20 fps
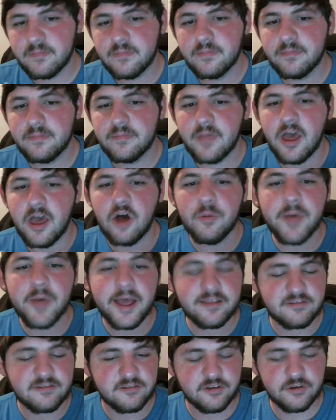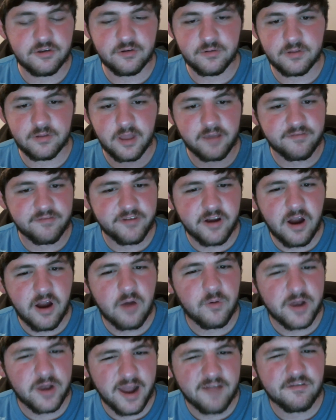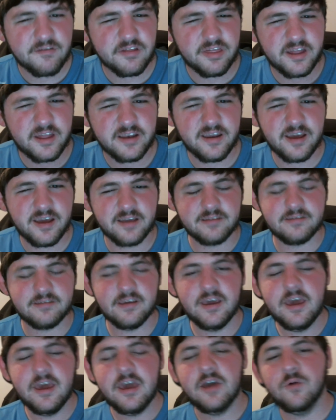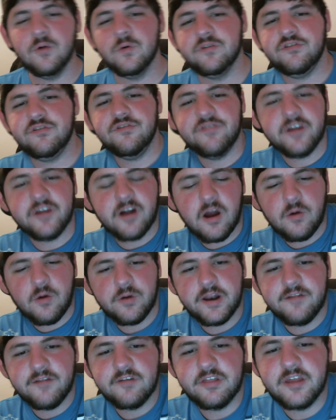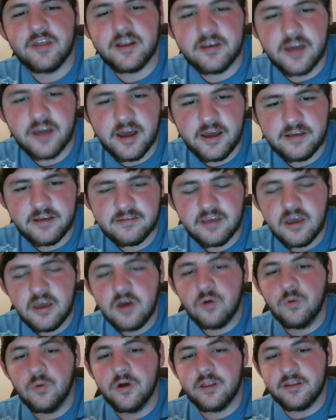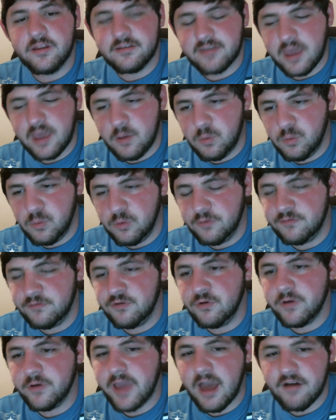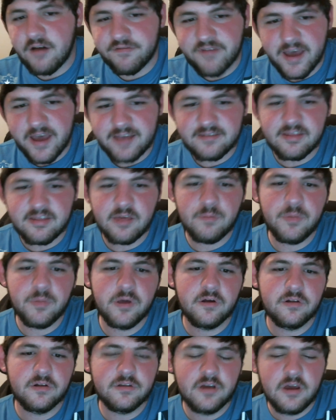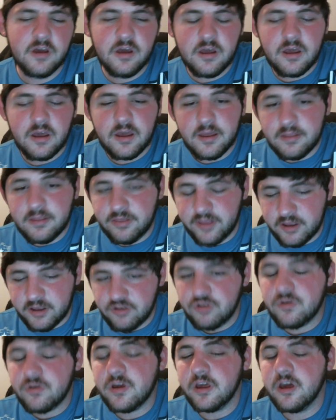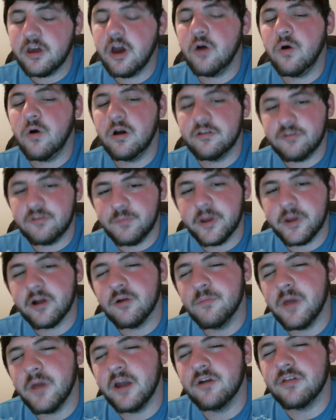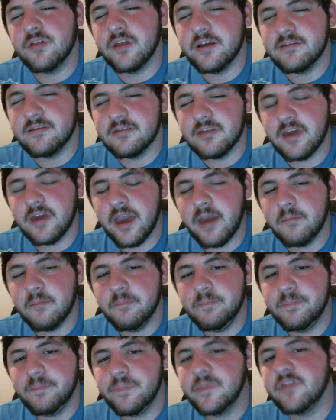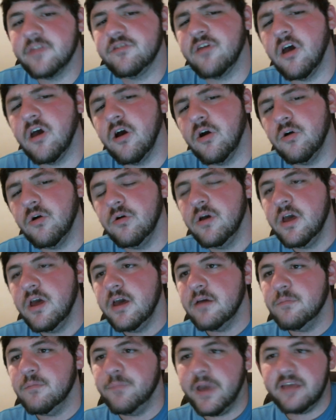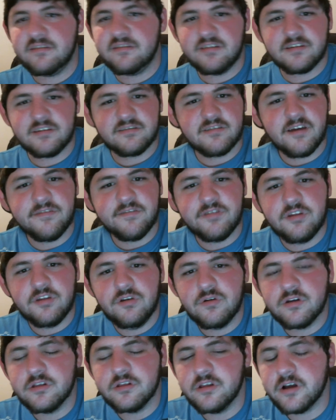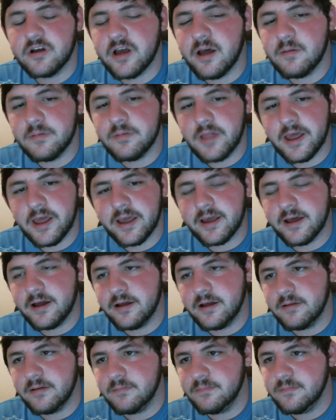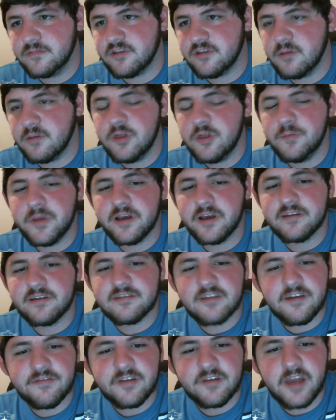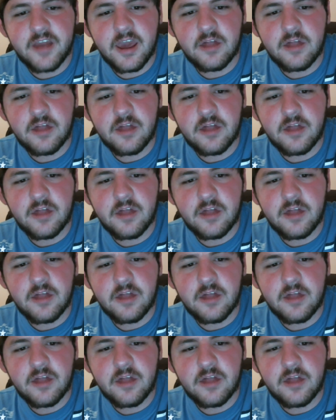hellbats do. Like, figure out what everything does. And once you figure out what everything does, what it's capable of doing, how fast they build, then you can go on to bigger and better things in the game. So basic stuff that you could look up, like some of the biggest stuff in Halo